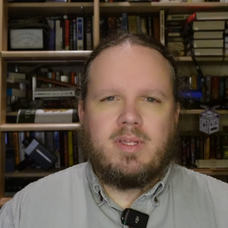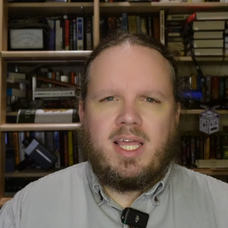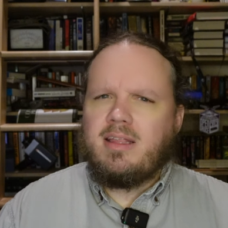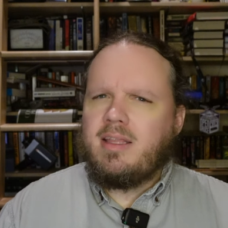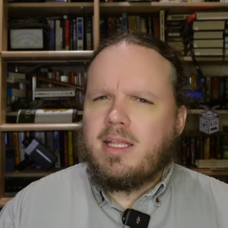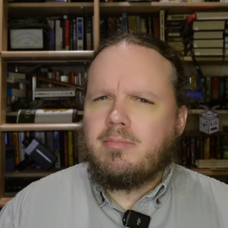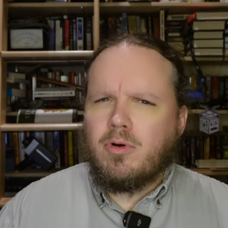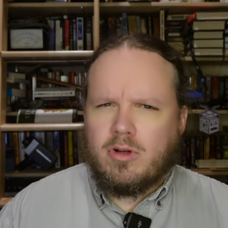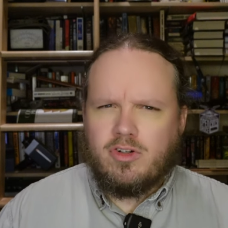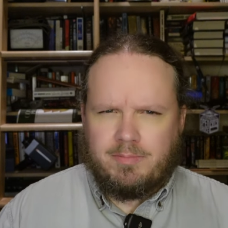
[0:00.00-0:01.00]
It needed
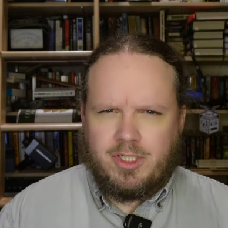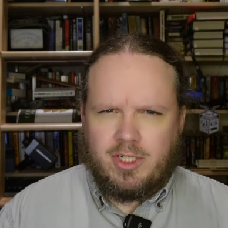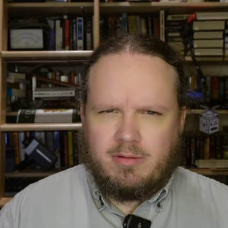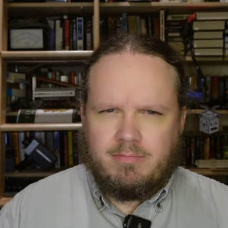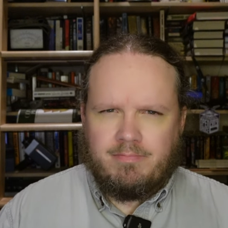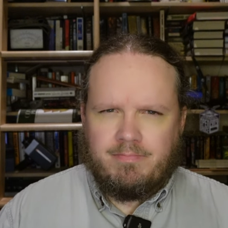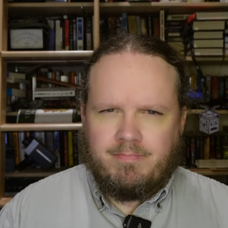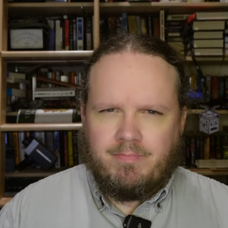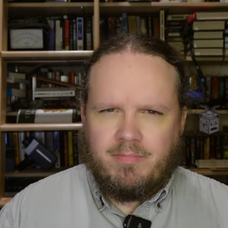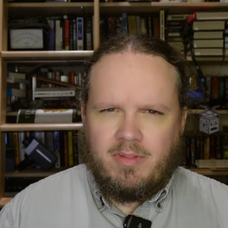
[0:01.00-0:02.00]
more gription.
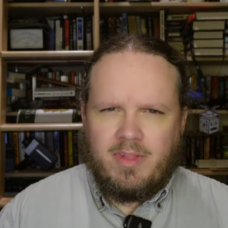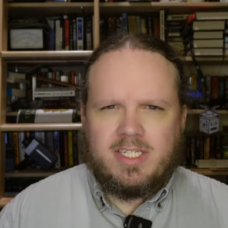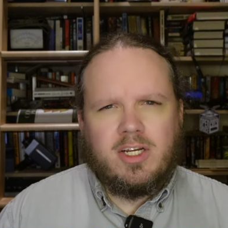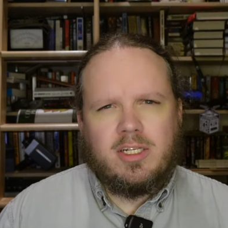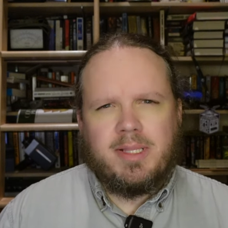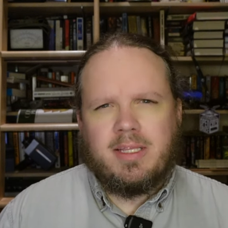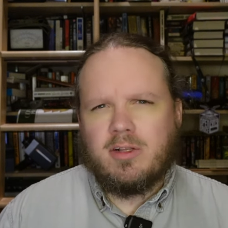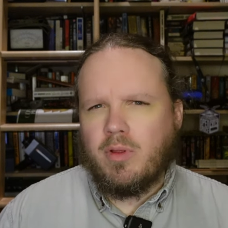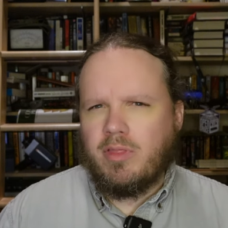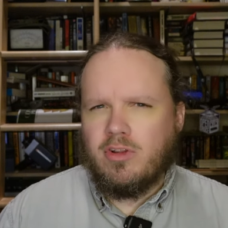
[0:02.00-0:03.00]
This could have been
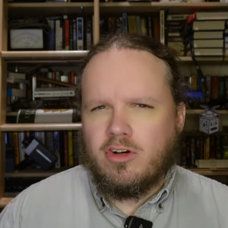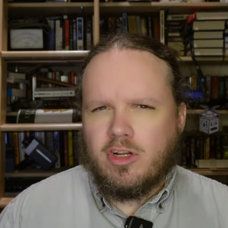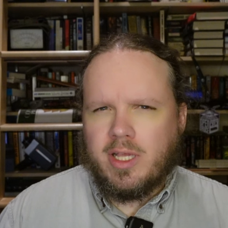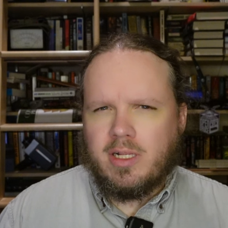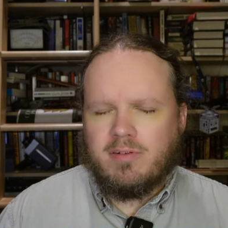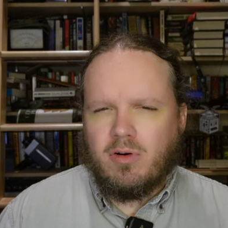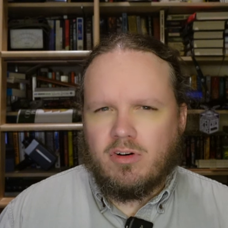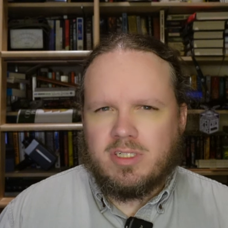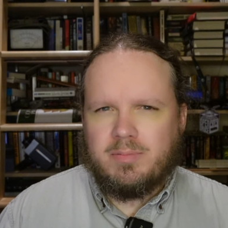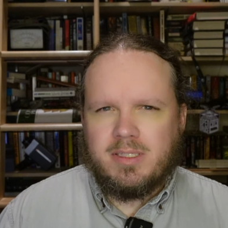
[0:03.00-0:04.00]
done with knurling, of
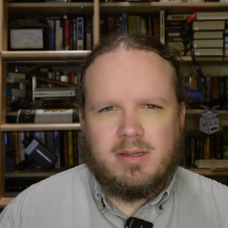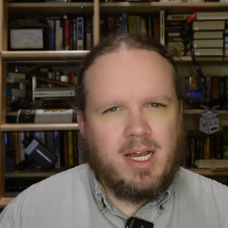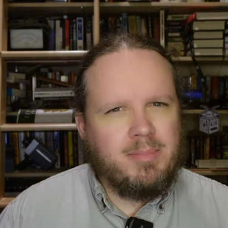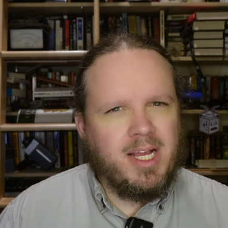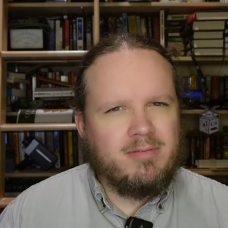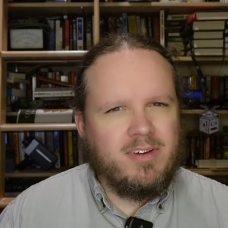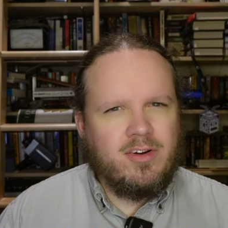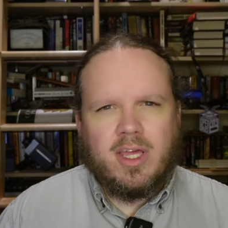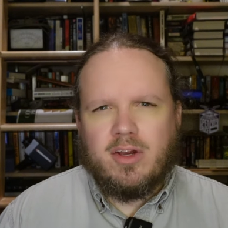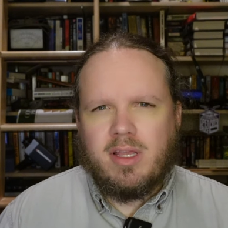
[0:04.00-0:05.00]
course, but I'm not
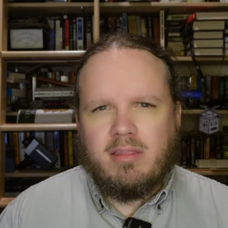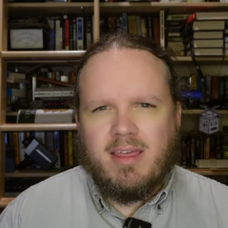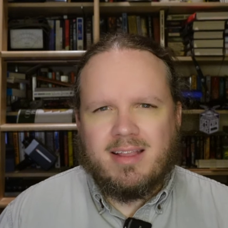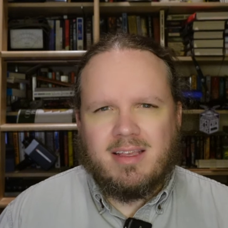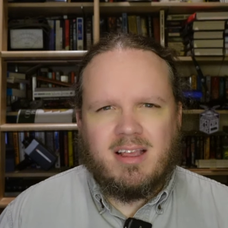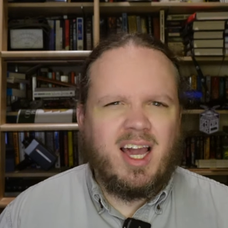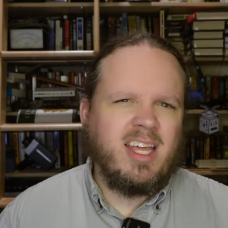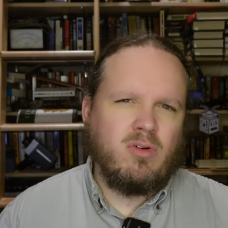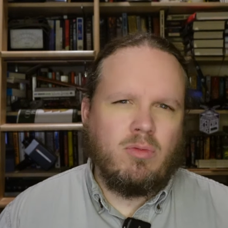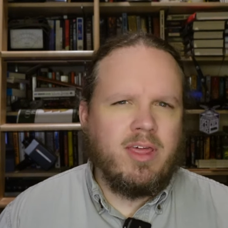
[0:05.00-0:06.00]
very good at that, and
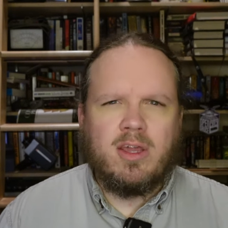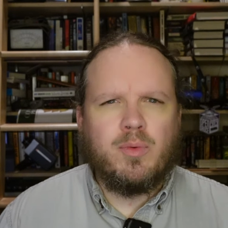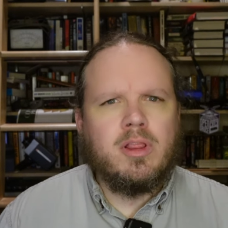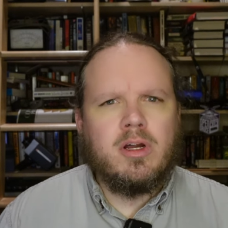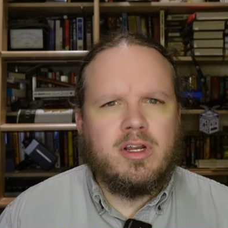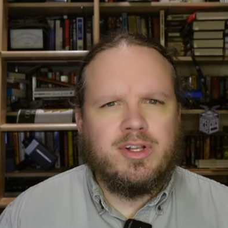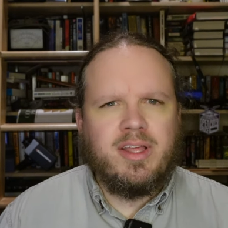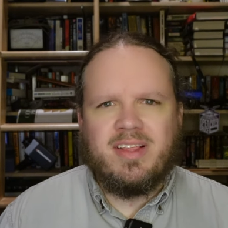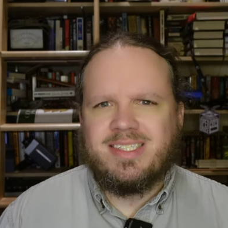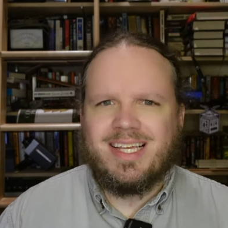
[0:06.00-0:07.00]
I don't think it would look good
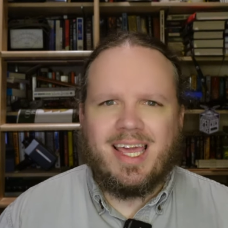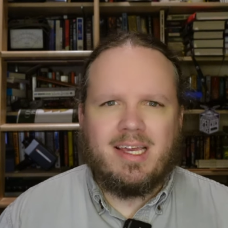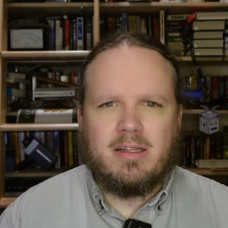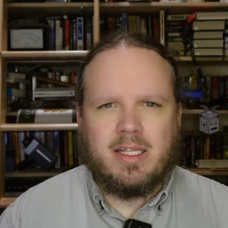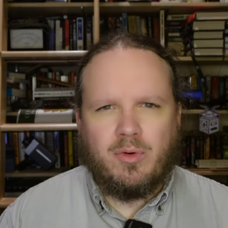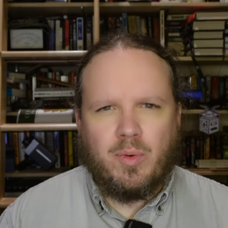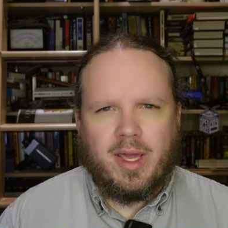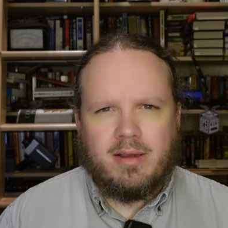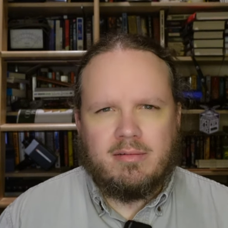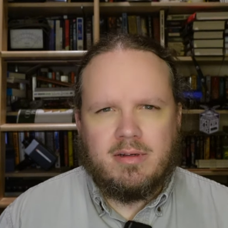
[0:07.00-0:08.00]
at this scale
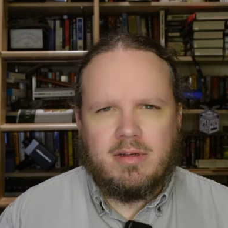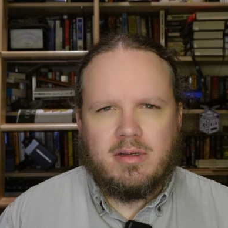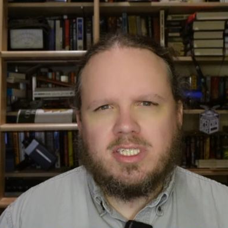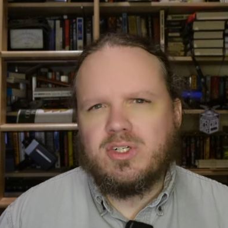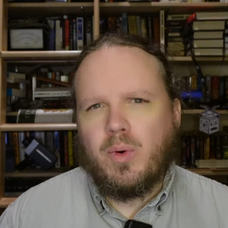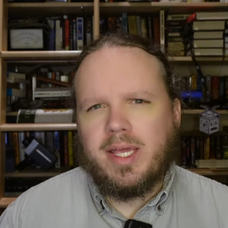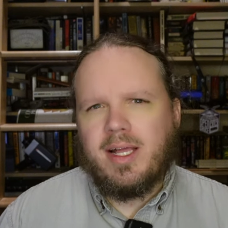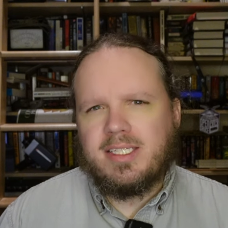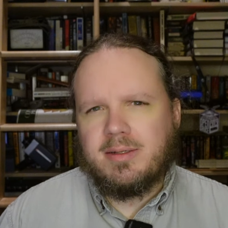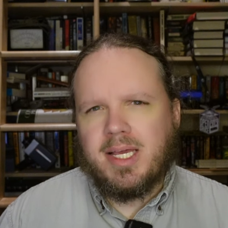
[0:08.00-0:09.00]
anyway. So why
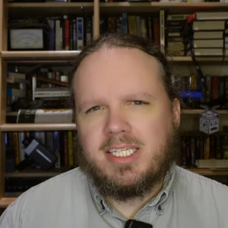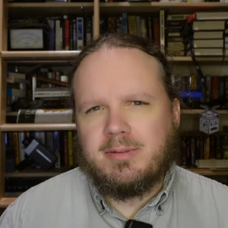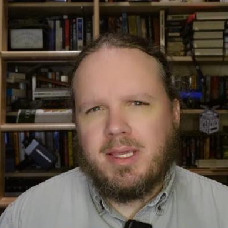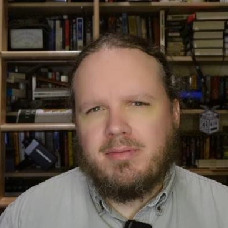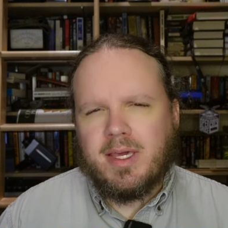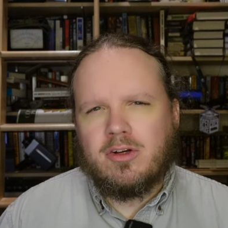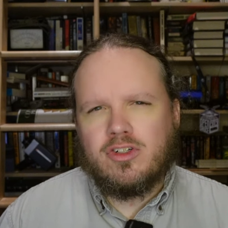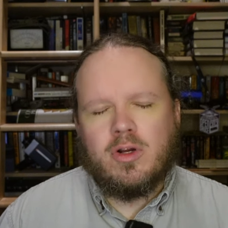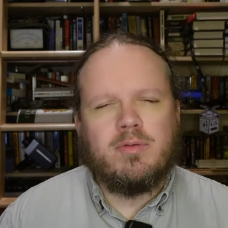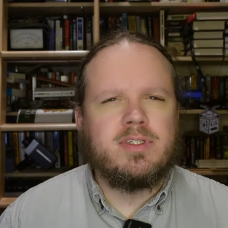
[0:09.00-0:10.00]
not some nice beefy
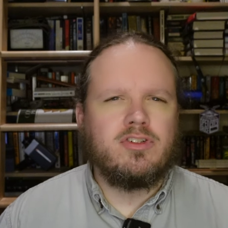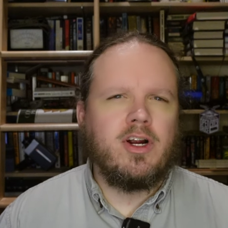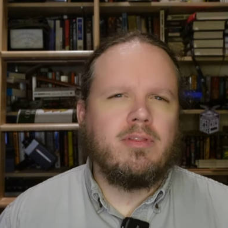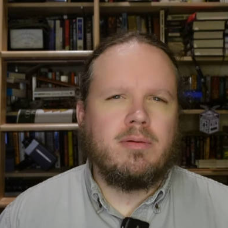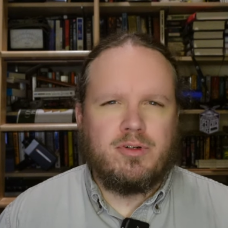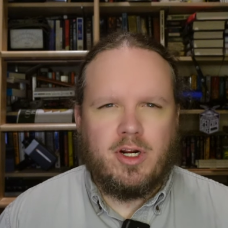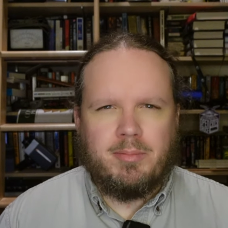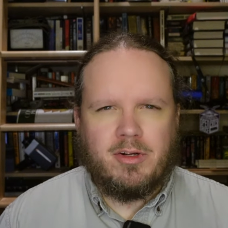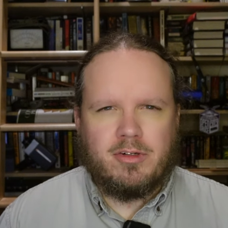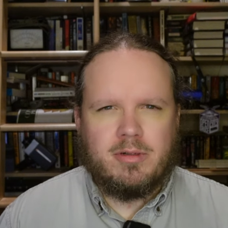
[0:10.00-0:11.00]
grooves around the
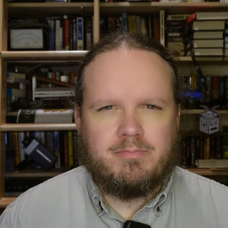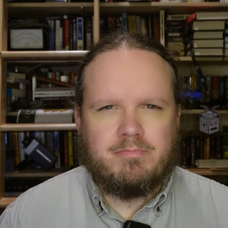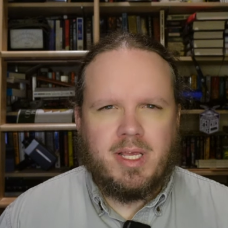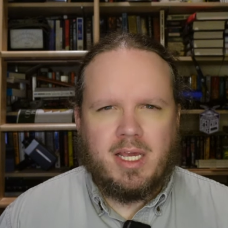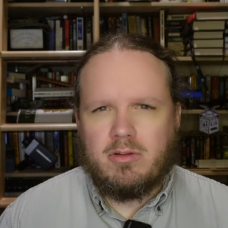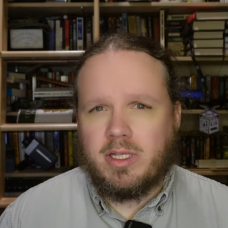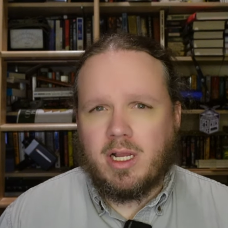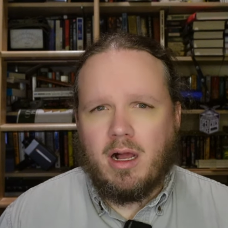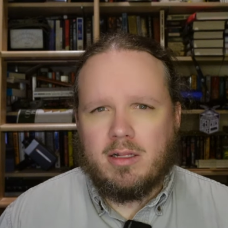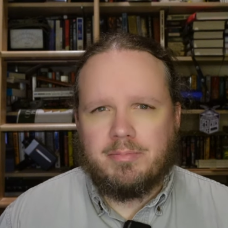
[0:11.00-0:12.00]
perimeter? Held in
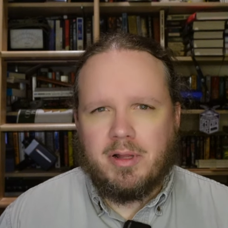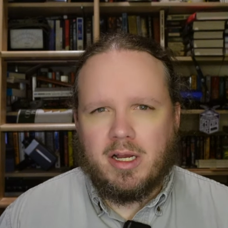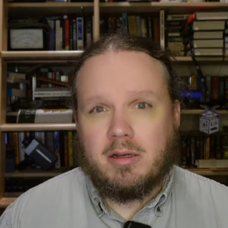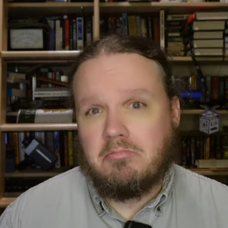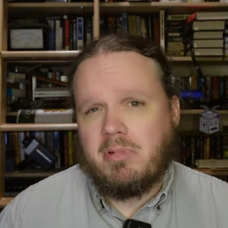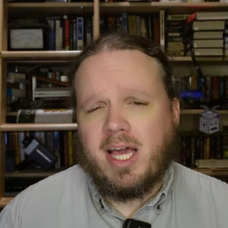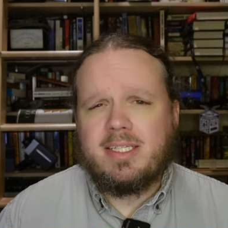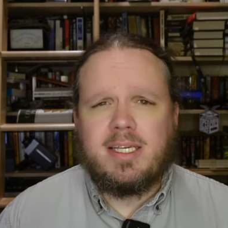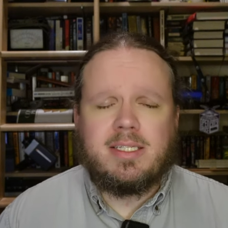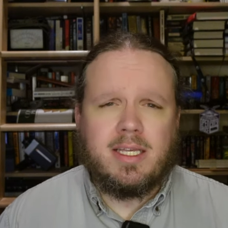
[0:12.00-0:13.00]
a collet block,
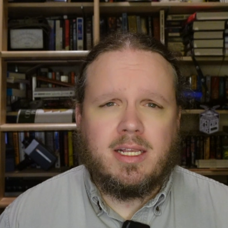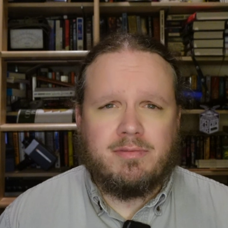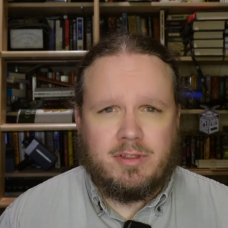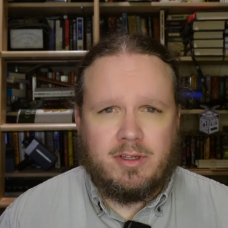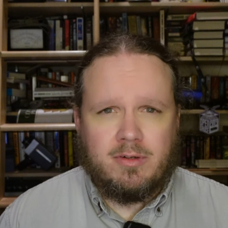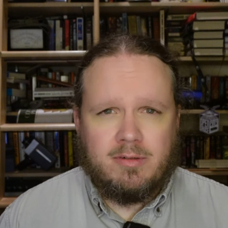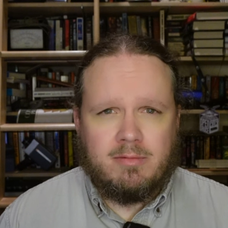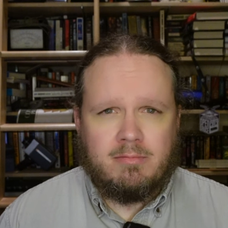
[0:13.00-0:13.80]
that's easy enough to do.